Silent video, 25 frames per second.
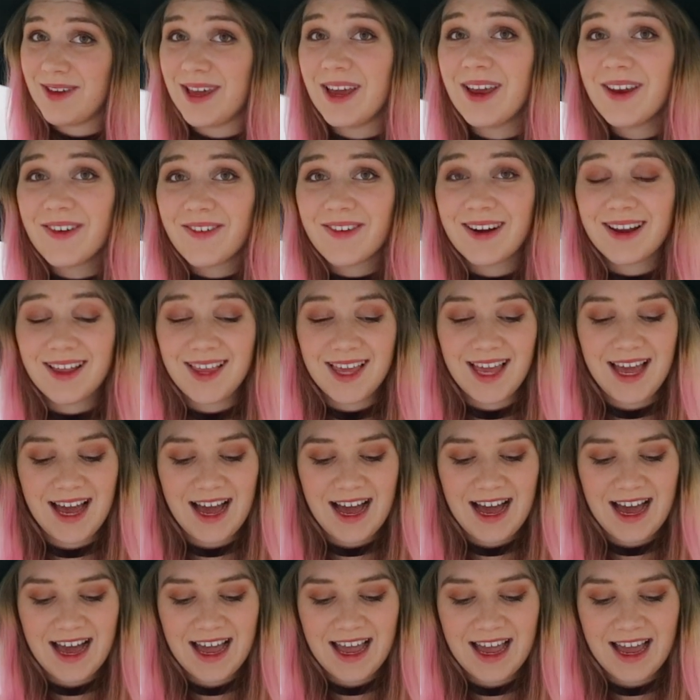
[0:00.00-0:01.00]
be really
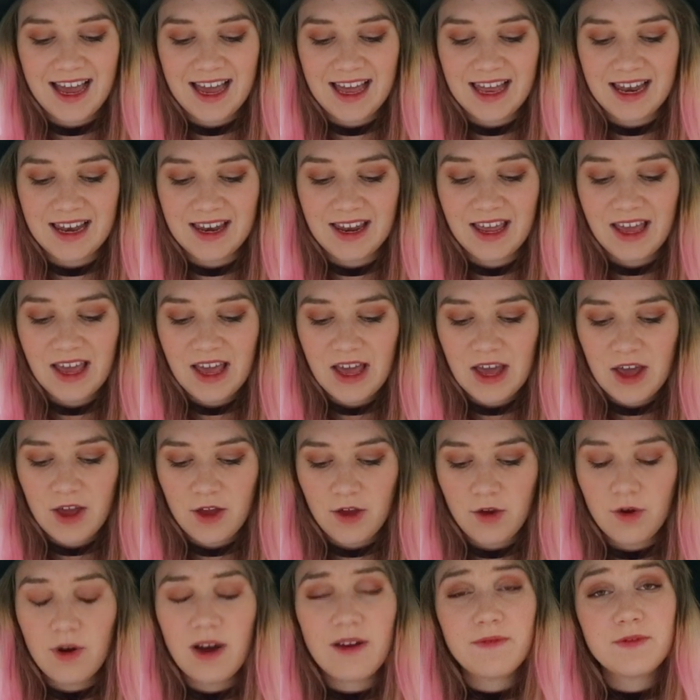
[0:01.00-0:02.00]
high and
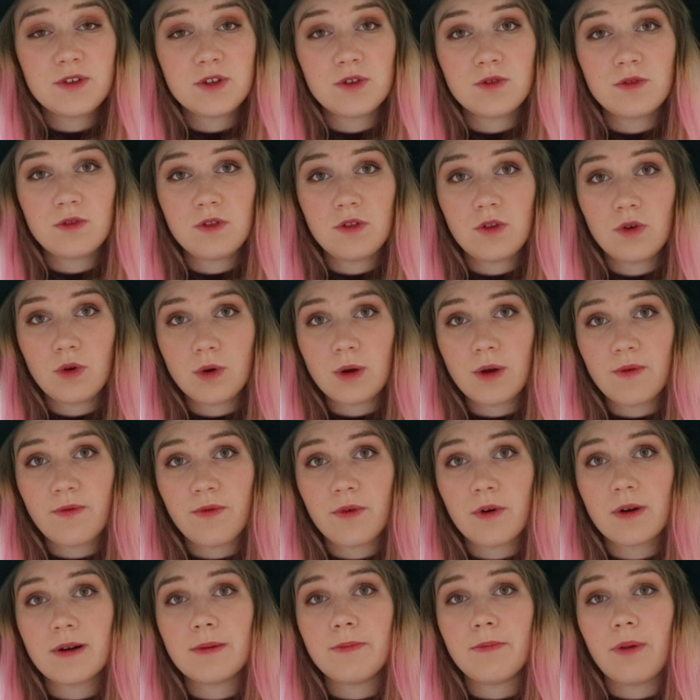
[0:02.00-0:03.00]
you have to look
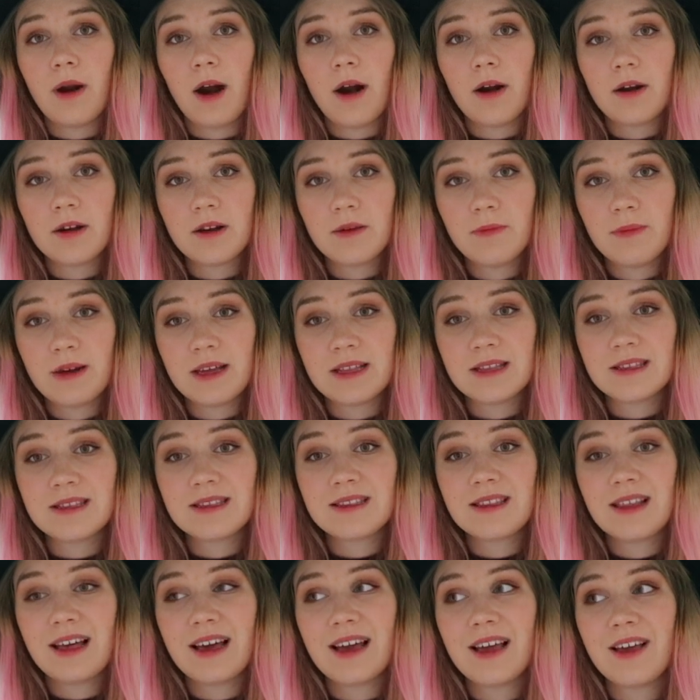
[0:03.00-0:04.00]
for
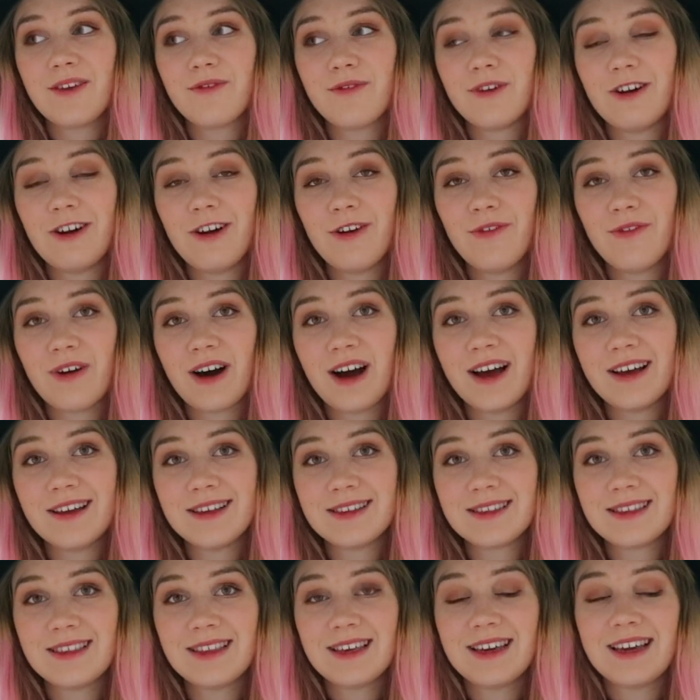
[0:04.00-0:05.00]
apartments like very
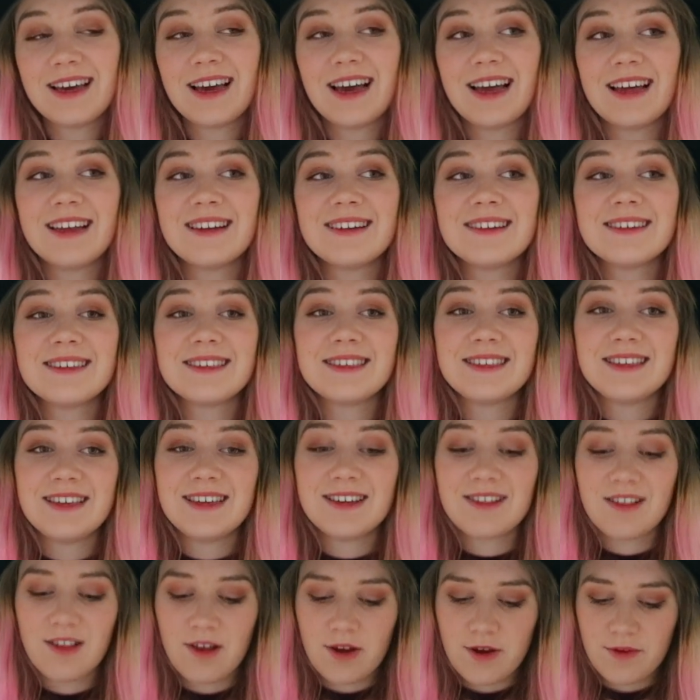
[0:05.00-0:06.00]
wisely and
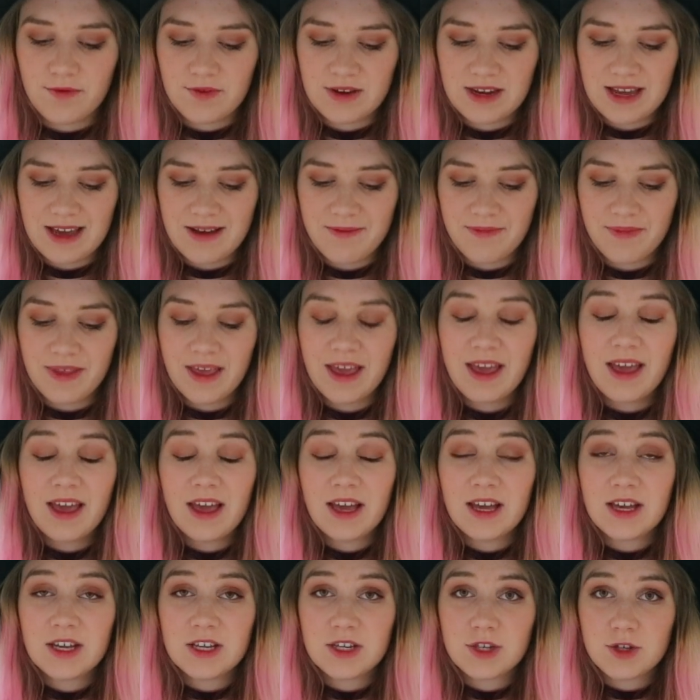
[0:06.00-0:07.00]
see a lot of them
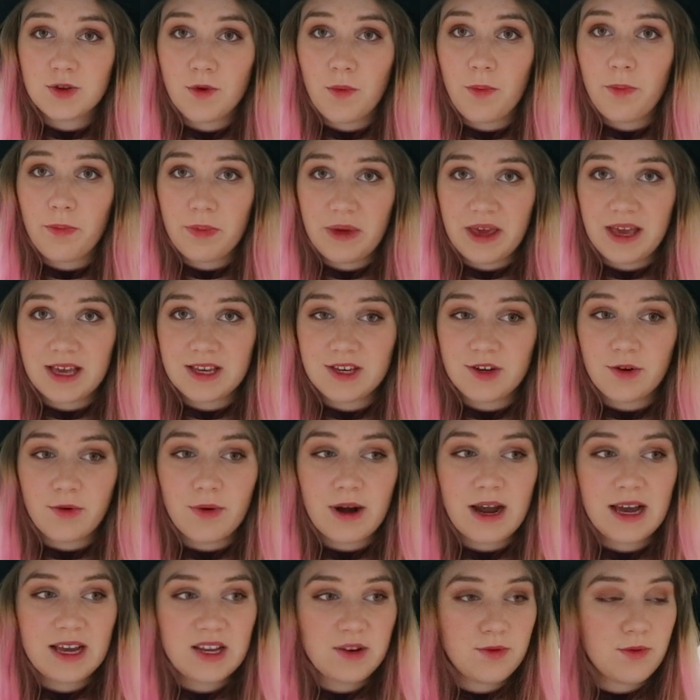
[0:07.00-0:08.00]
to pick the
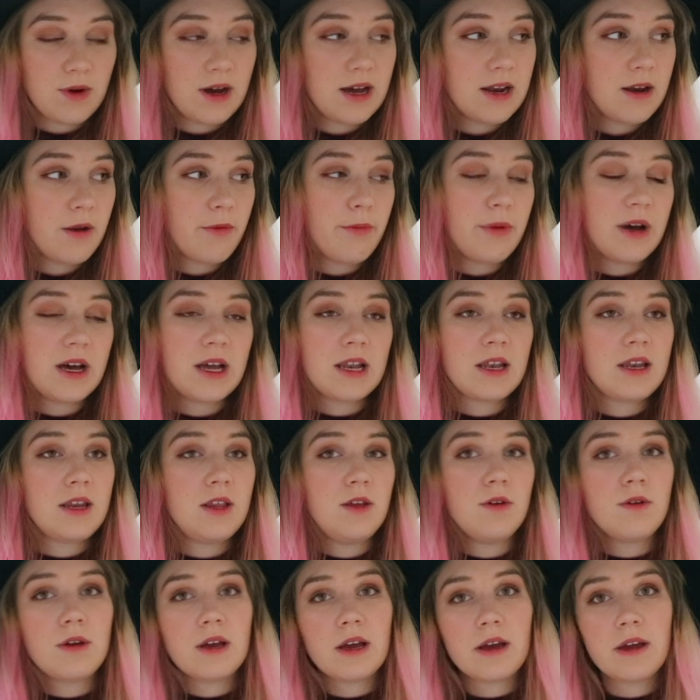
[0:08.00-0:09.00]
right one, but
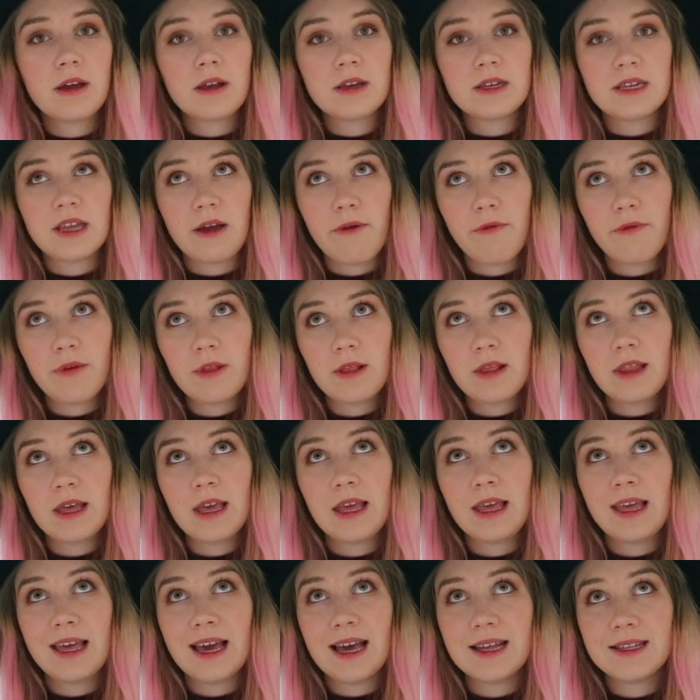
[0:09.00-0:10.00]
you can
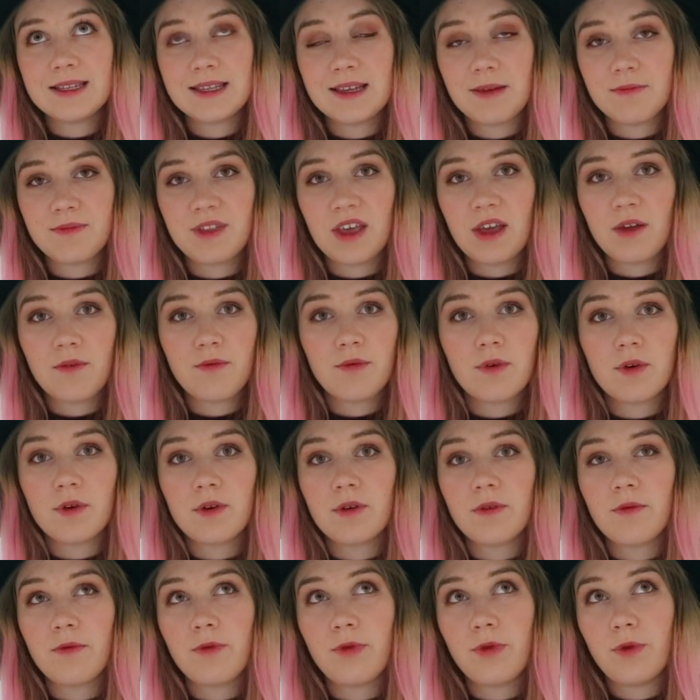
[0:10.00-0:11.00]
definitely get something
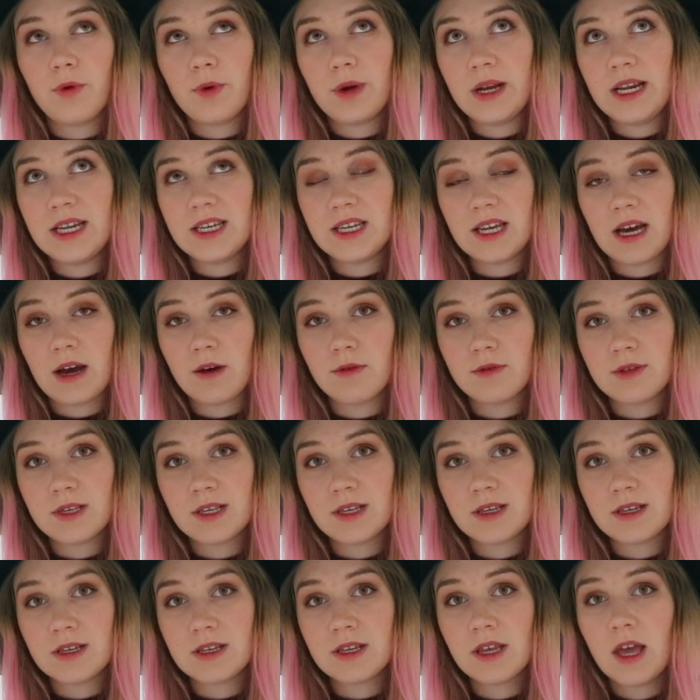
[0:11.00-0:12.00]
for
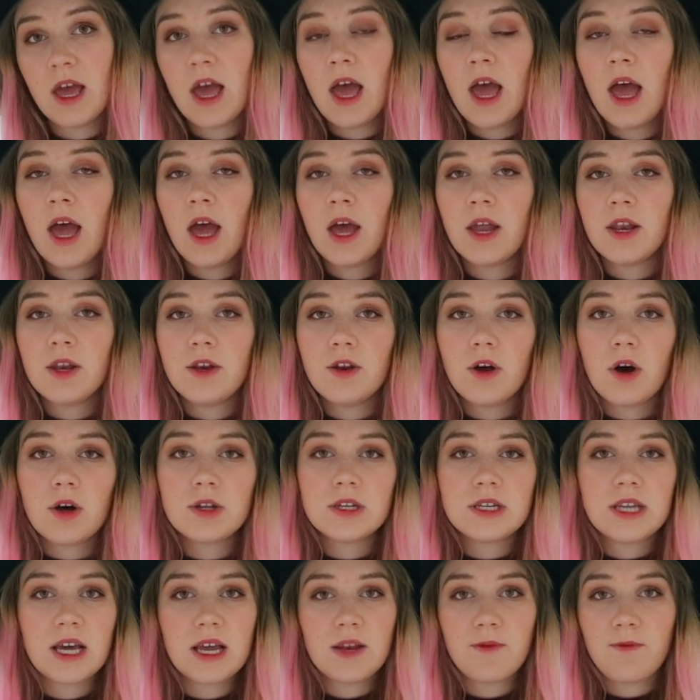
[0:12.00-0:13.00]
3,000,
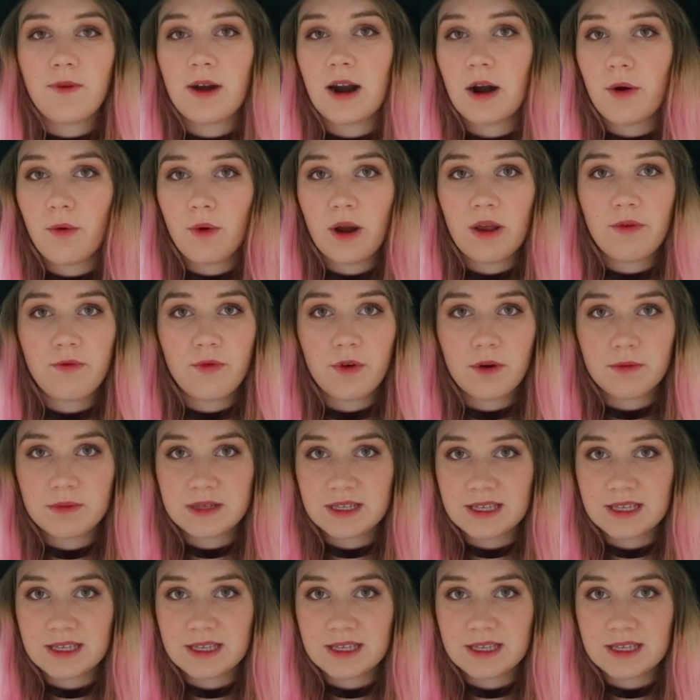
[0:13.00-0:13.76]
not that far away from